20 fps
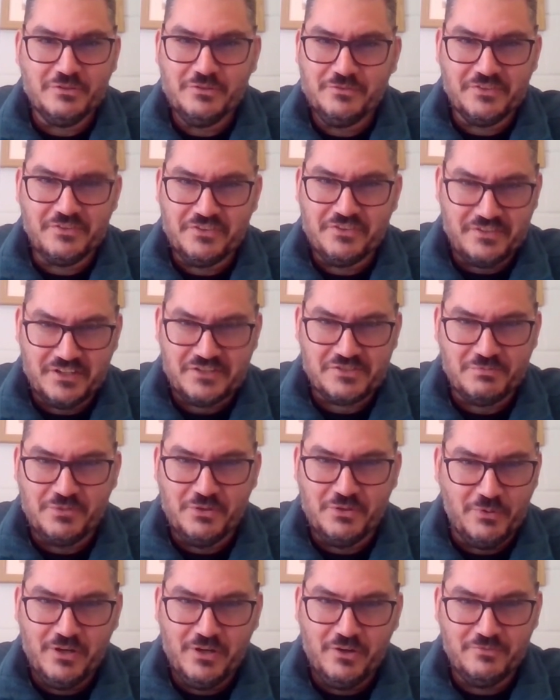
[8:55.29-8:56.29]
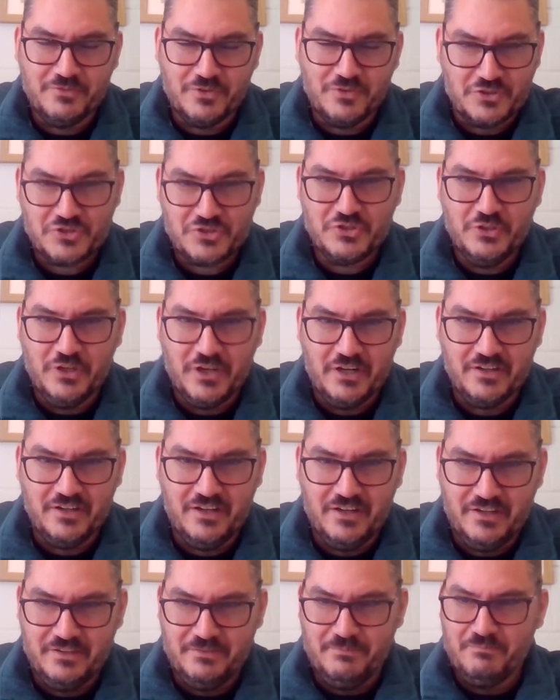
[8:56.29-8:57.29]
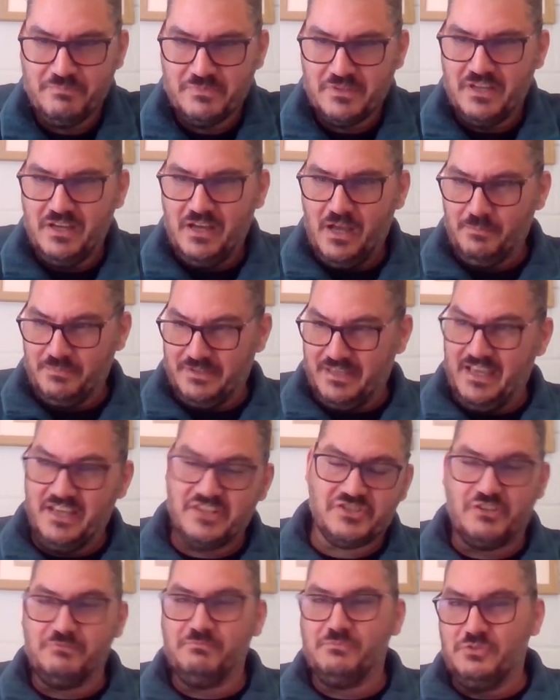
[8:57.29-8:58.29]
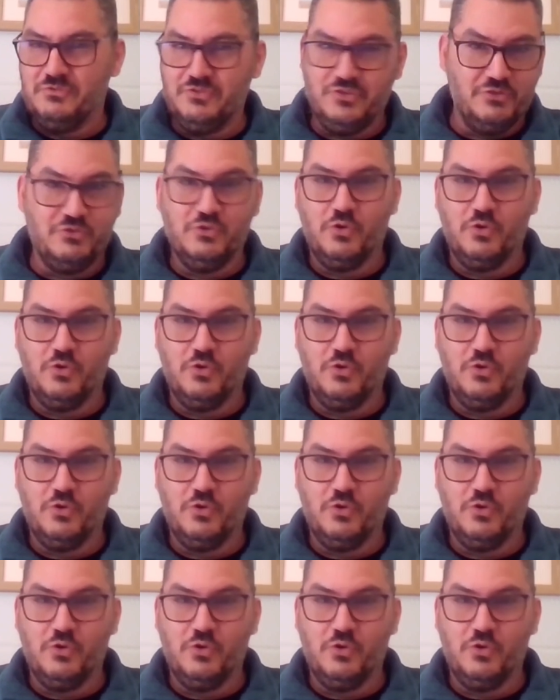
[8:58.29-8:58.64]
over the next wee while for sure. And I'm guessing